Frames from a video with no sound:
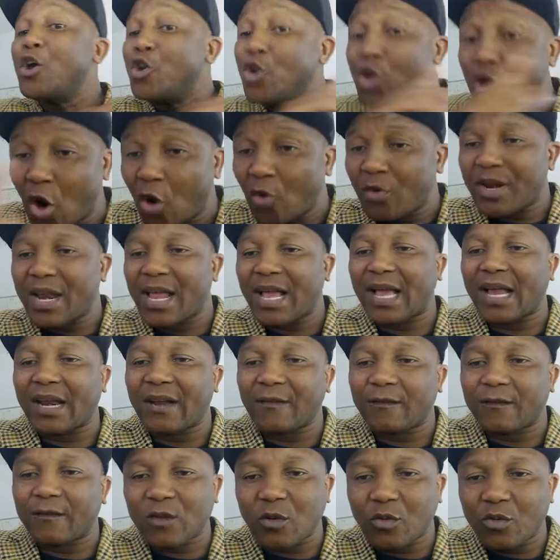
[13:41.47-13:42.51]
No
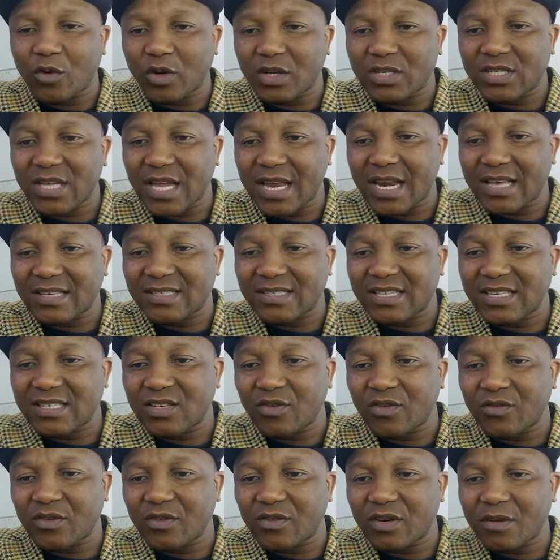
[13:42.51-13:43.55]
negative. So we're going to say
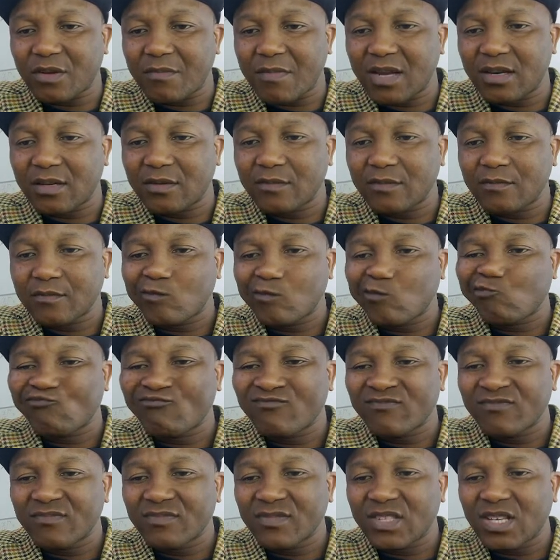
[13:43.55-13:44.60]
elasticity of demand
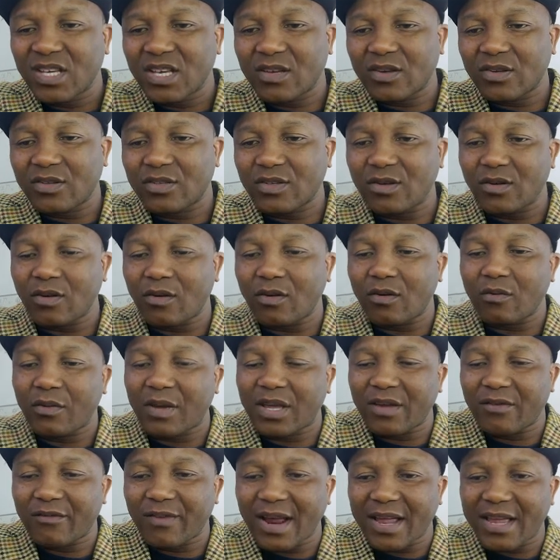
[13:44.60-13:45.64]
equal to,
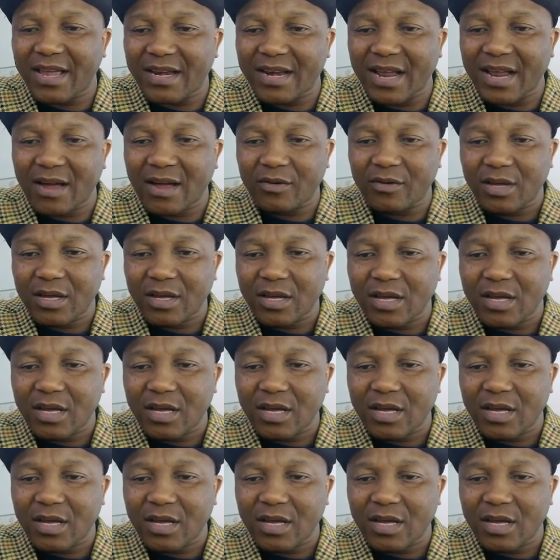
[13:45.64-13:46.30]
we can write it down.